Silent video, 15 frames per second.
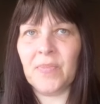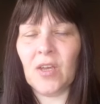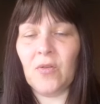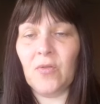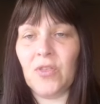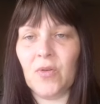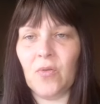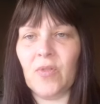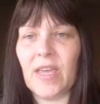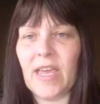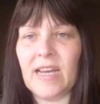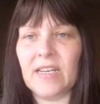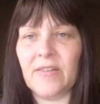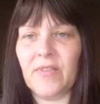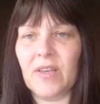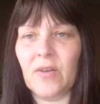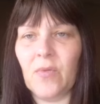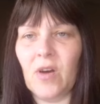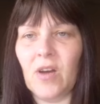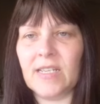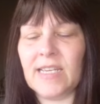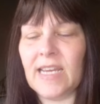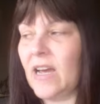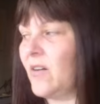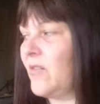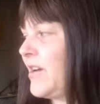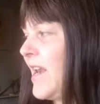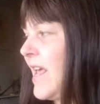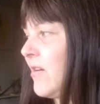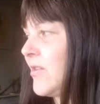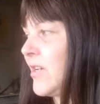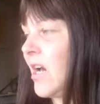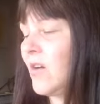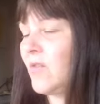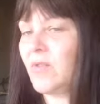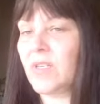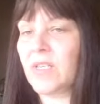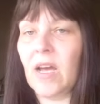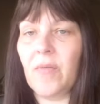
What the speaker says: who thought they had everything worked out now don't.